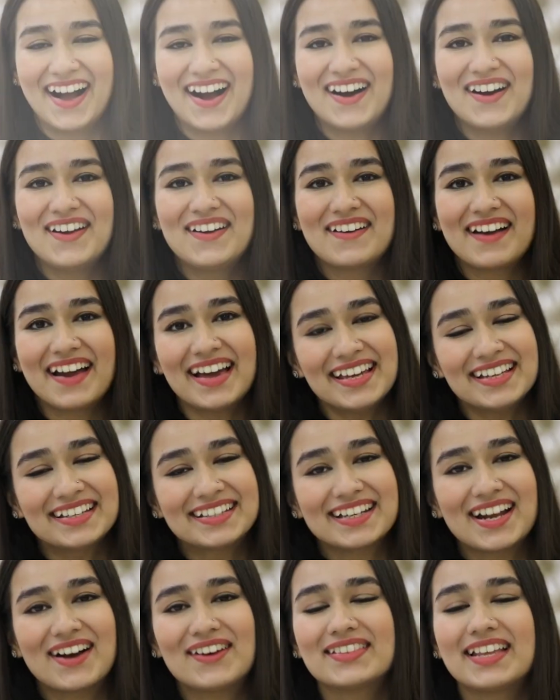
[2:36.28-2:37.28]
Alright,
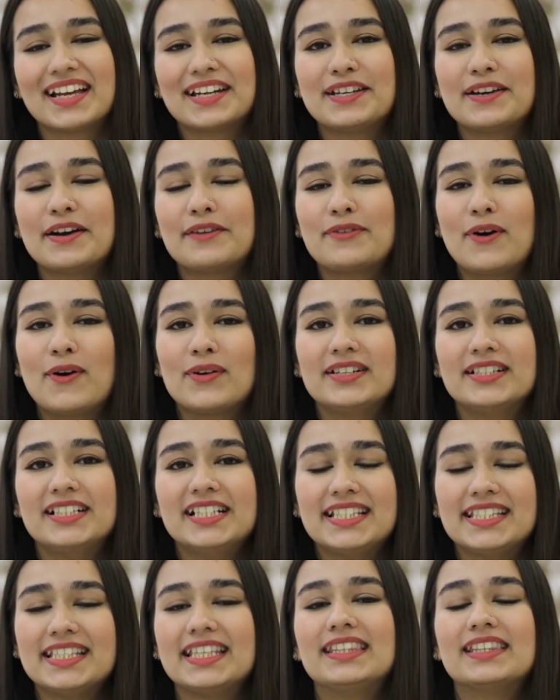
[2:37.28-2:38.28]
now that you have
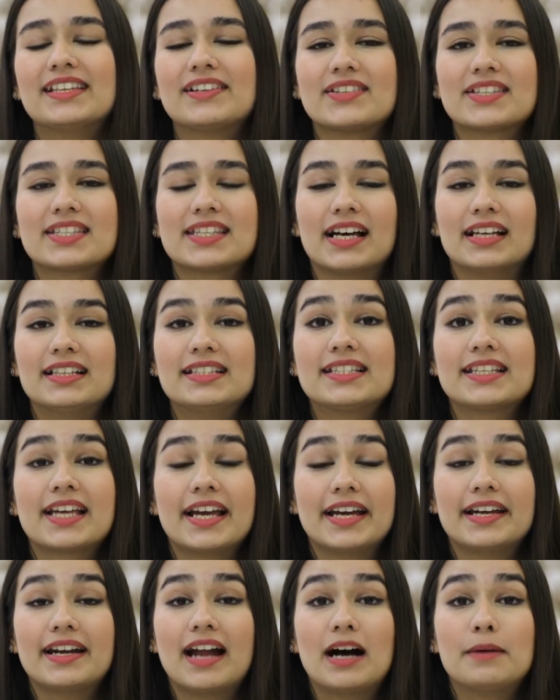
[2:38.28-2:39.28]
already seen the results,
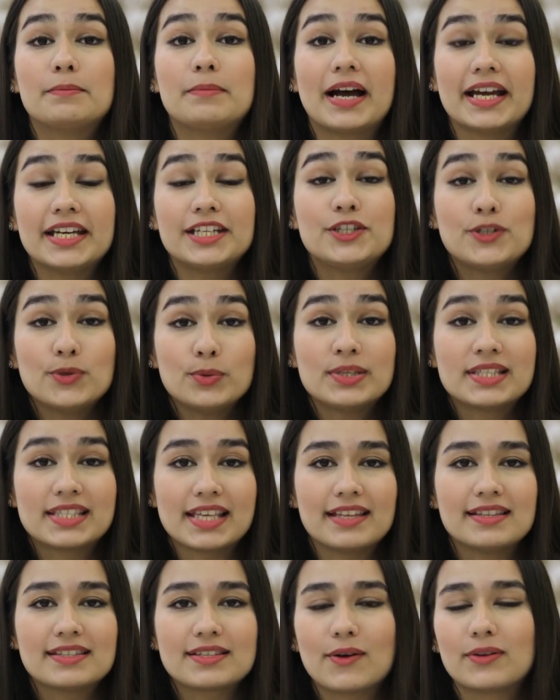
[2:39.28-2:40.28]
here are my 2
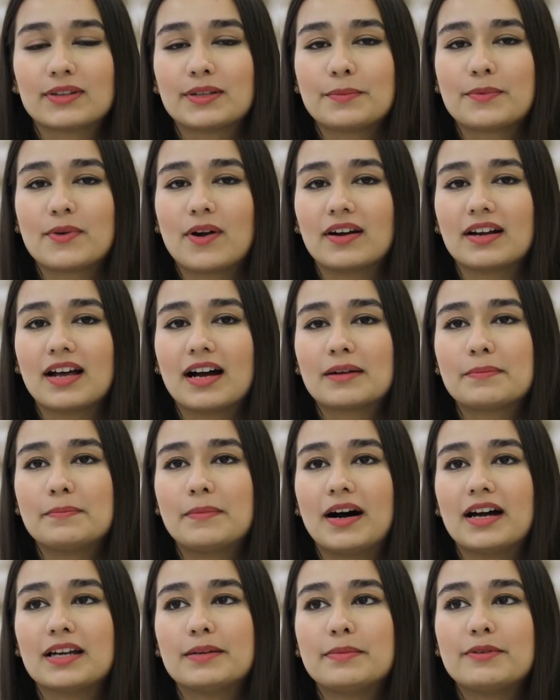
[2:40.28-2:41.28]
cents on the product.
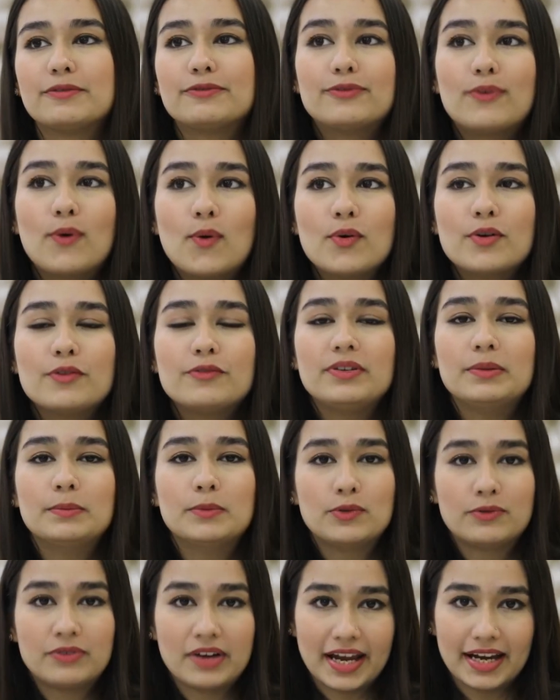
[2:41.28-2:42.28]
But before we
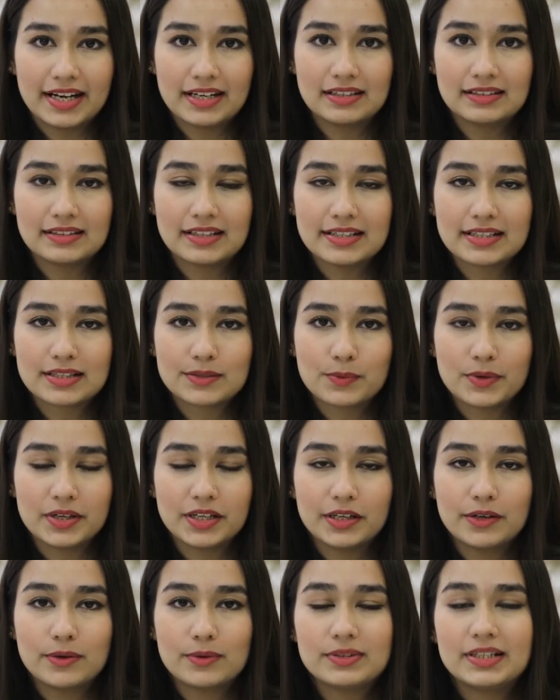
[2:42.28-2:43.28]
move ahead in this
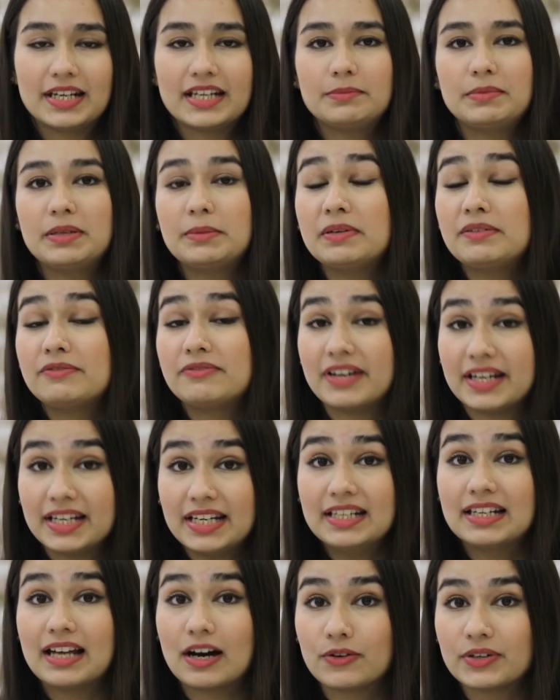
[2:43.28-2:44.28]
video, let me be
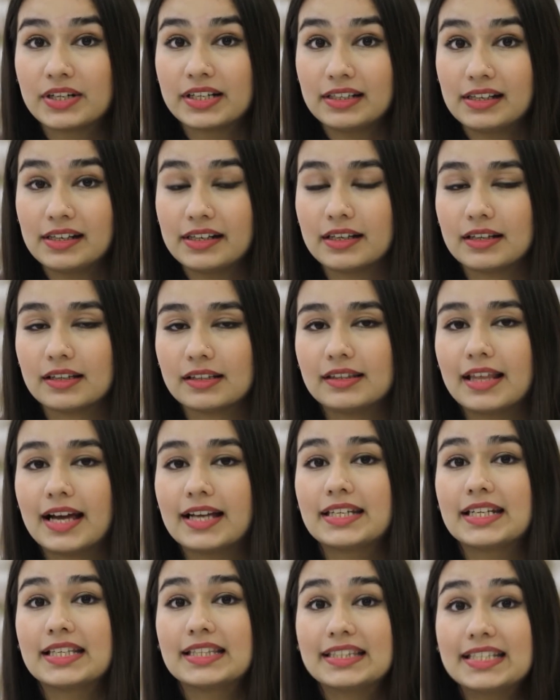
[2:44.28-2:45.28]
very loud and clear
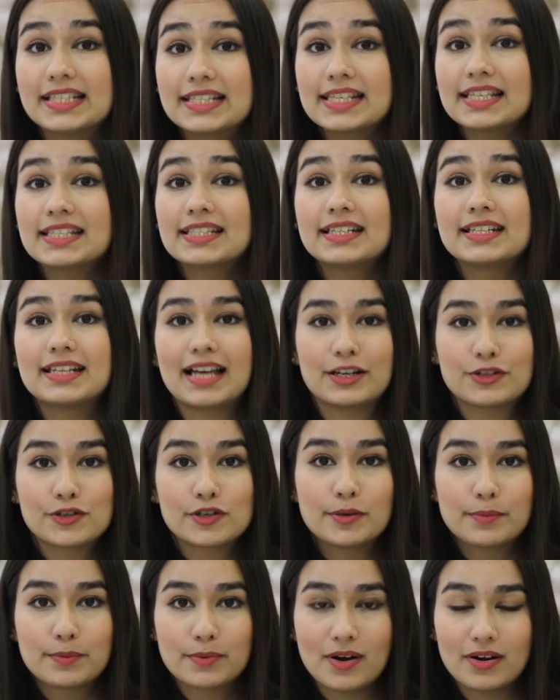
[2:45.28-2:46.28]
that this is a
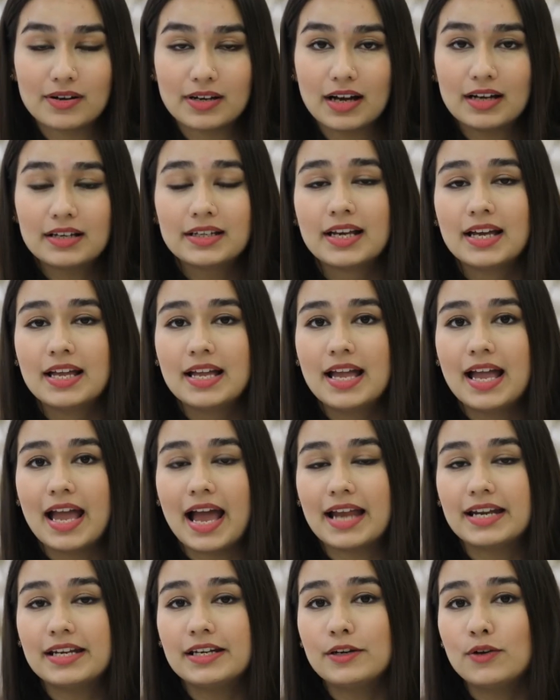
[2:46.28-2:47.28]
natural product
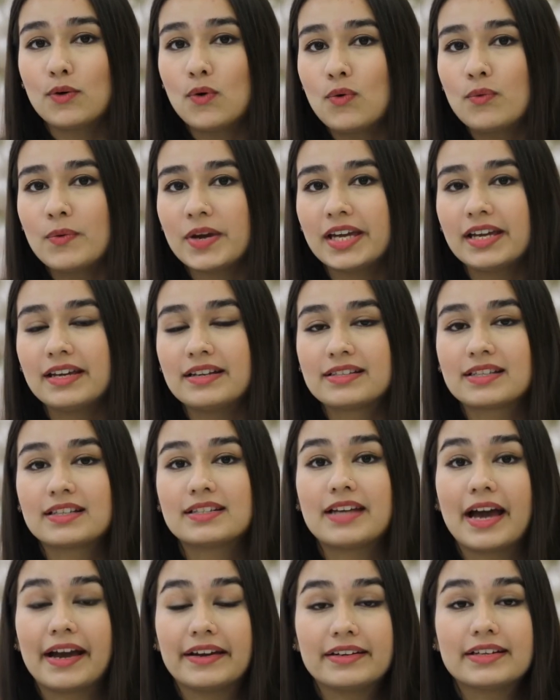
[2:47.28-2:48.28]
and in no way it's a
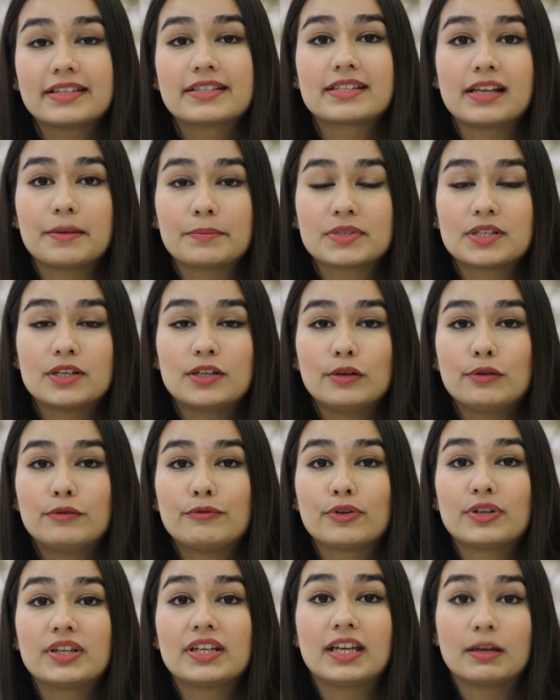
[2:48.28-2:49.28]
direct substitute
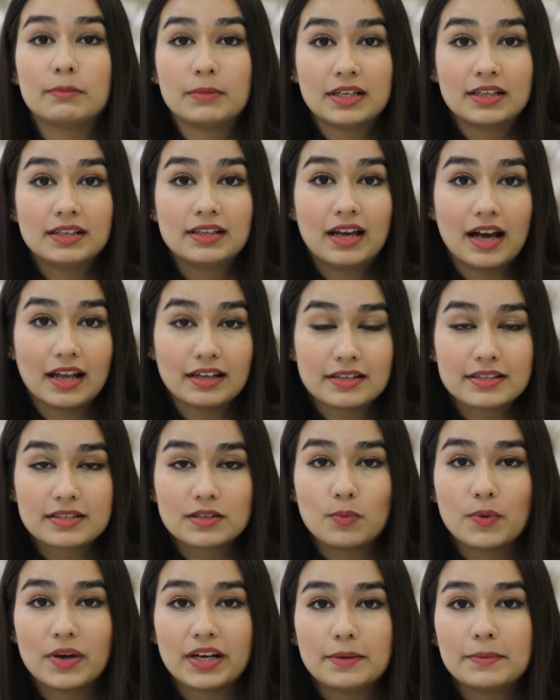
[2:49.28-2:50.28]
for the chemical colors
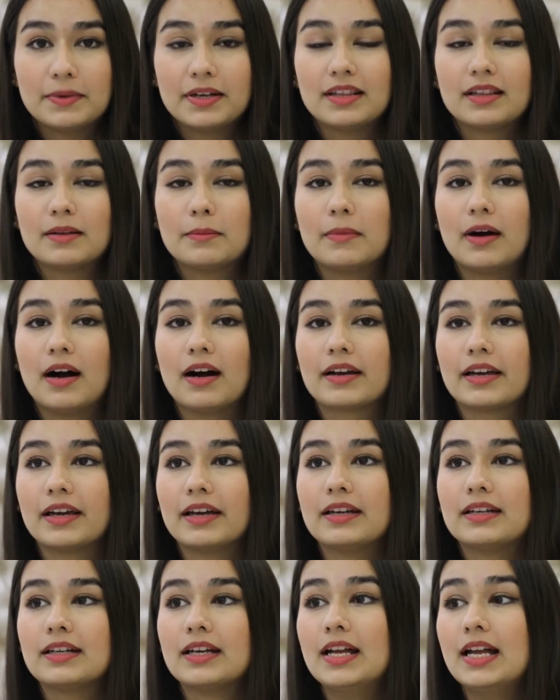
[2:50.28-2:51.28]
available in the
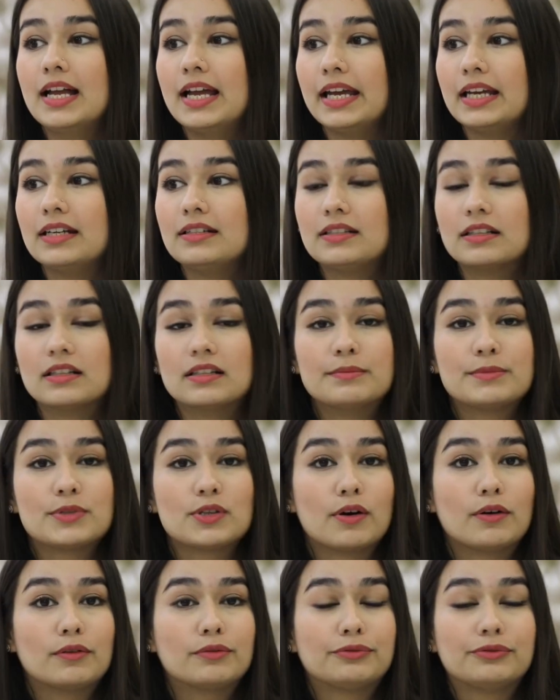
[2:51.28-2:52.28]
market in terms
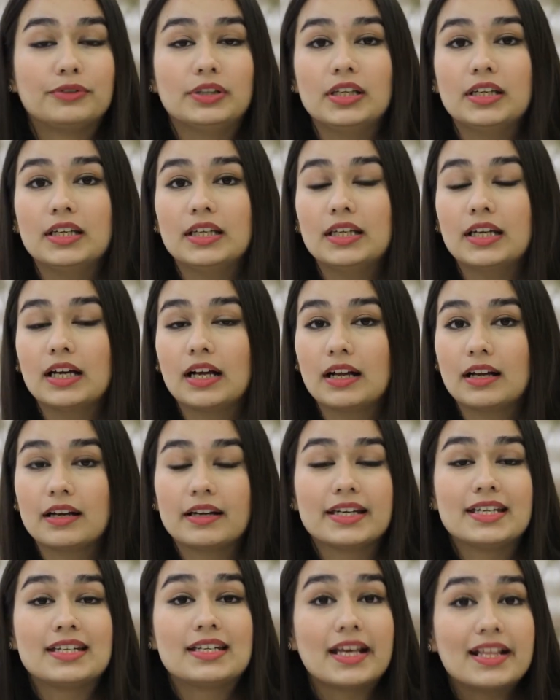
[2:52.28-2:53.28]
of the
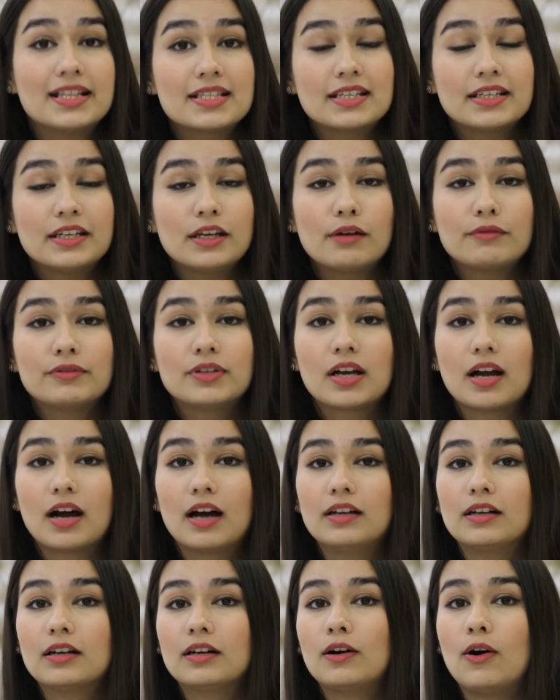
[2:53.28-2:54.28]
intensity of the
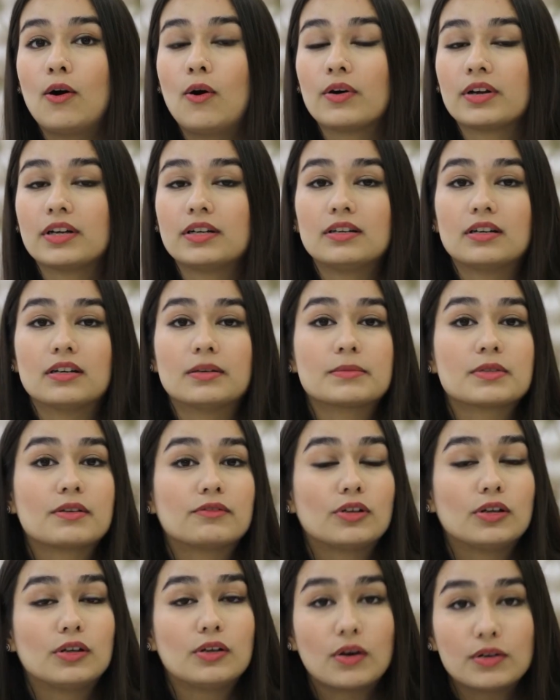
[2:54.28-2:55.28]
color or in terms
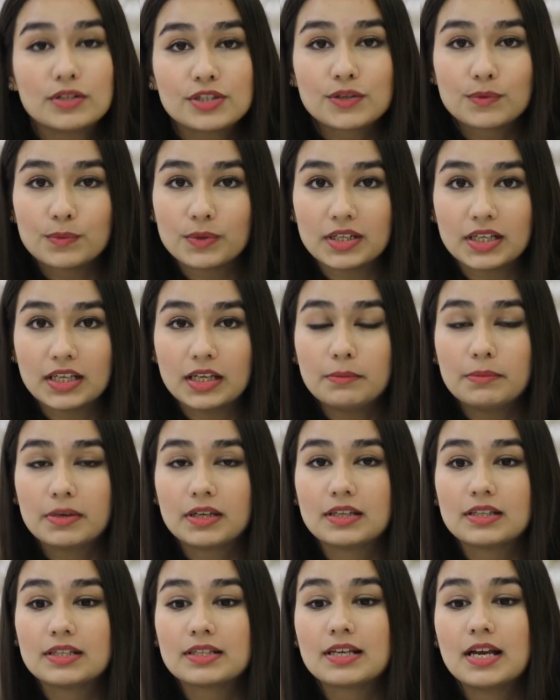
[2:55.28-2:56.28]
of the longevity,
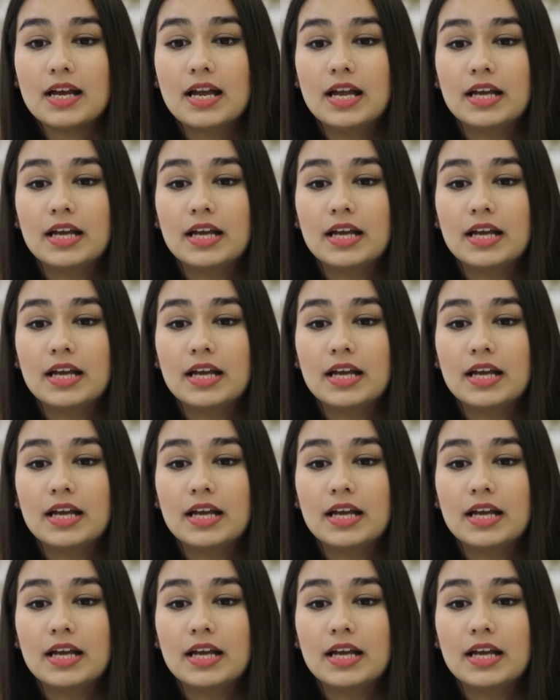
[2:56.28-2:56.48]
because